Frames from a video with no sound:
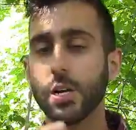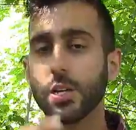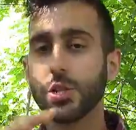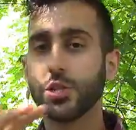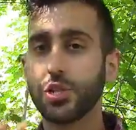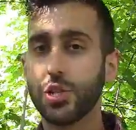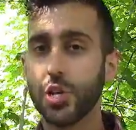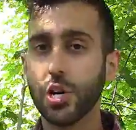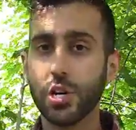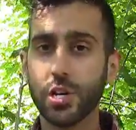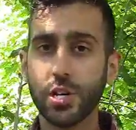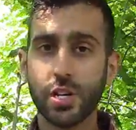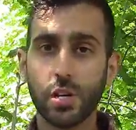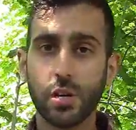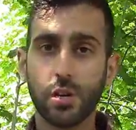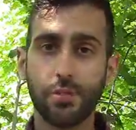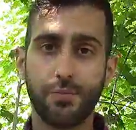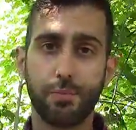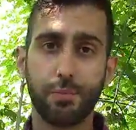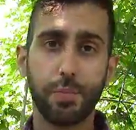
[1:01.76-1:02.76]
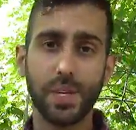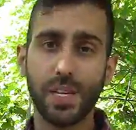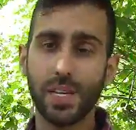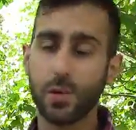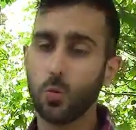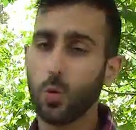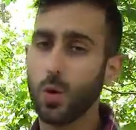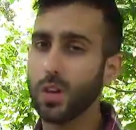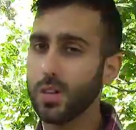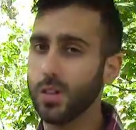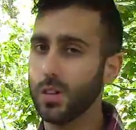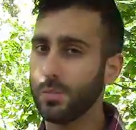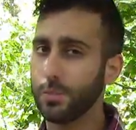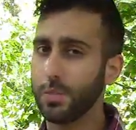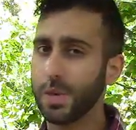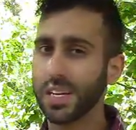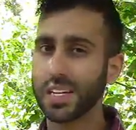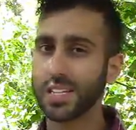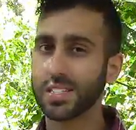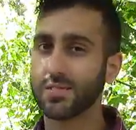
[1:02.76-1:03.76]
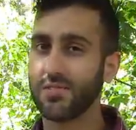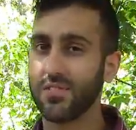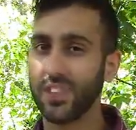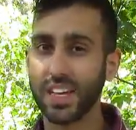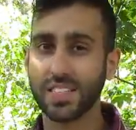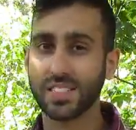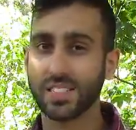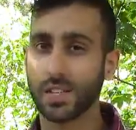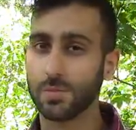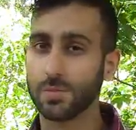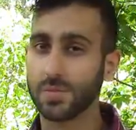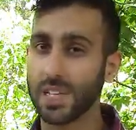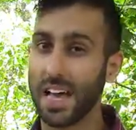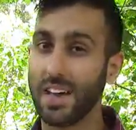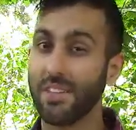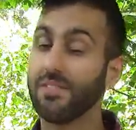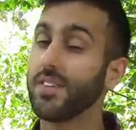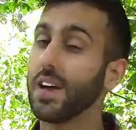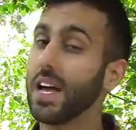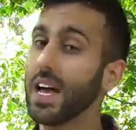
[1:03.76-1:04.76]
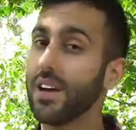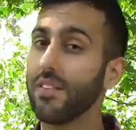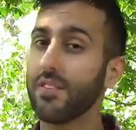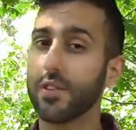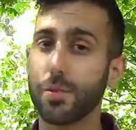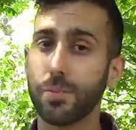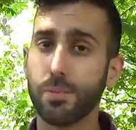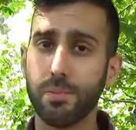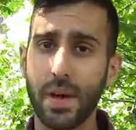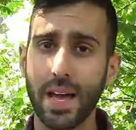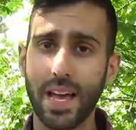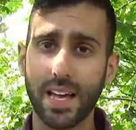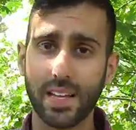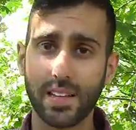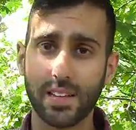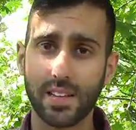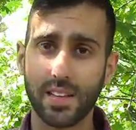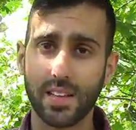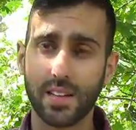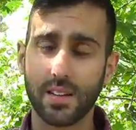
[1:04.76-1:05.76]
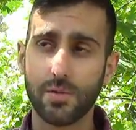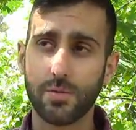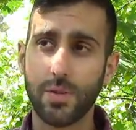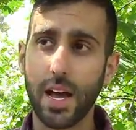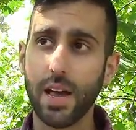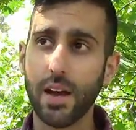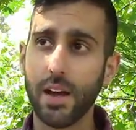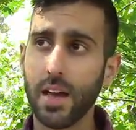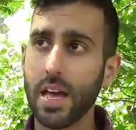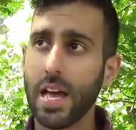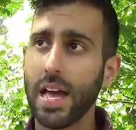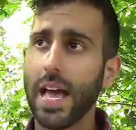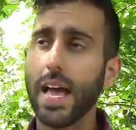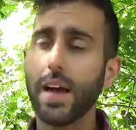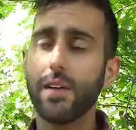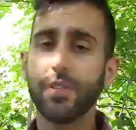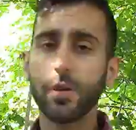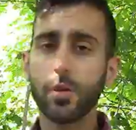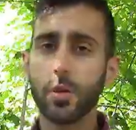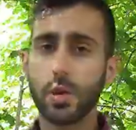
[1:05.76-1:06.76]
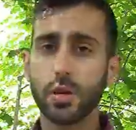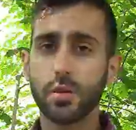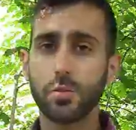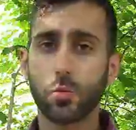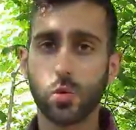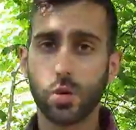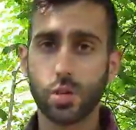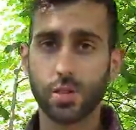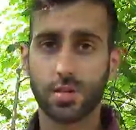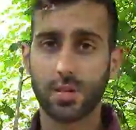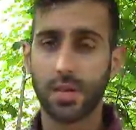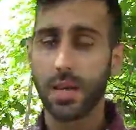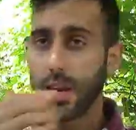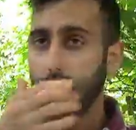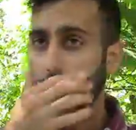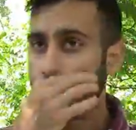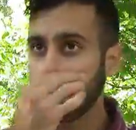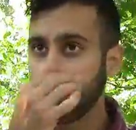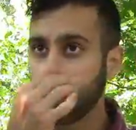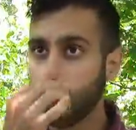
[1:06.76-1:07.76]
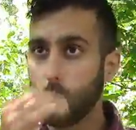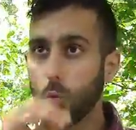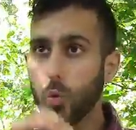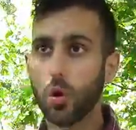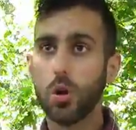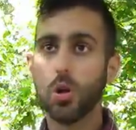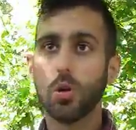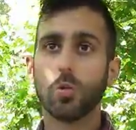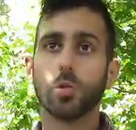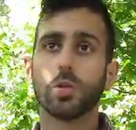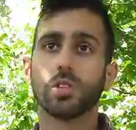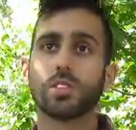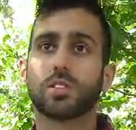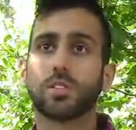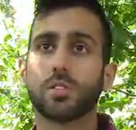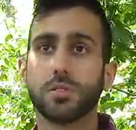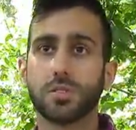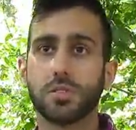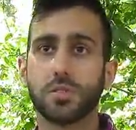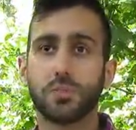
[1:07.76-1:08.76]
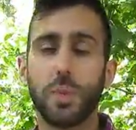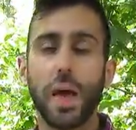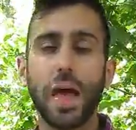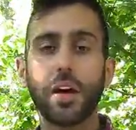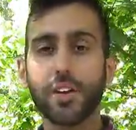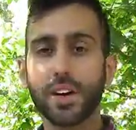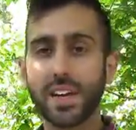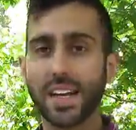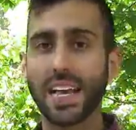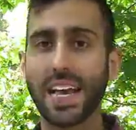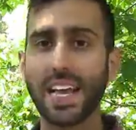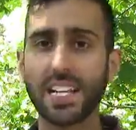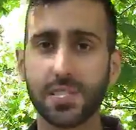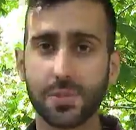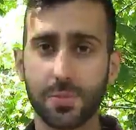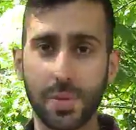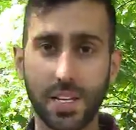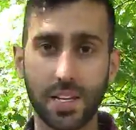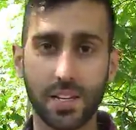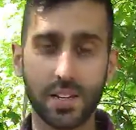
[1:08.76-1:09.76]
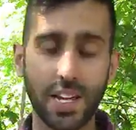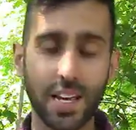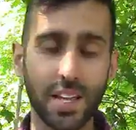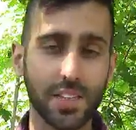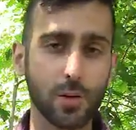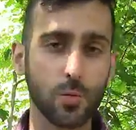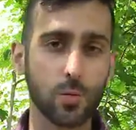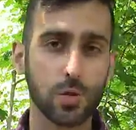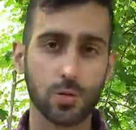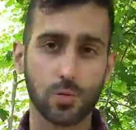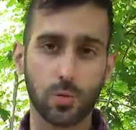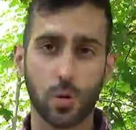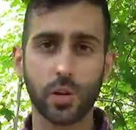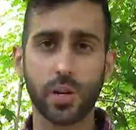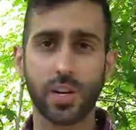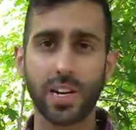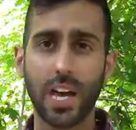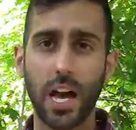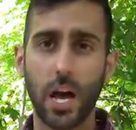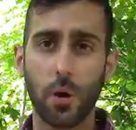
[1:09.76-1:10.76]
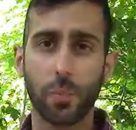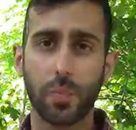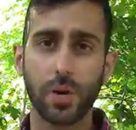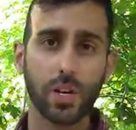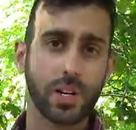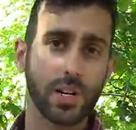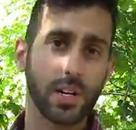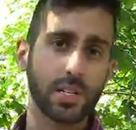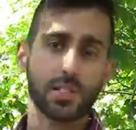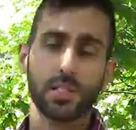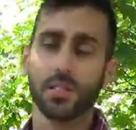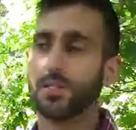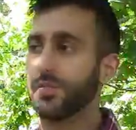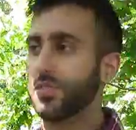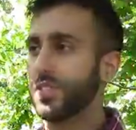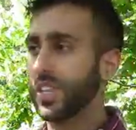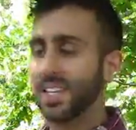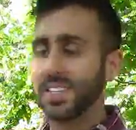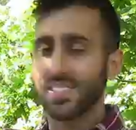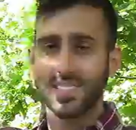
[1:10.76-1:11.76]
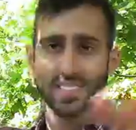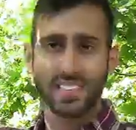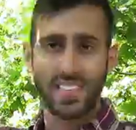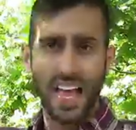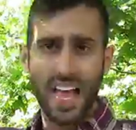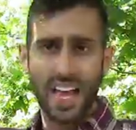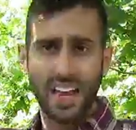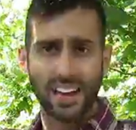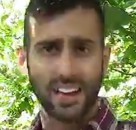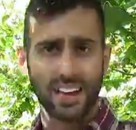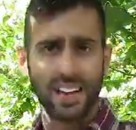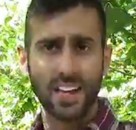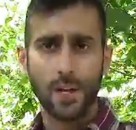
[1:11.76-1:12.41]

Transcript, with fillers: journey of being one of the biggest victims I've ever met, right? Everyone was like the world was conspiring against me and nothing was working out because of this and that and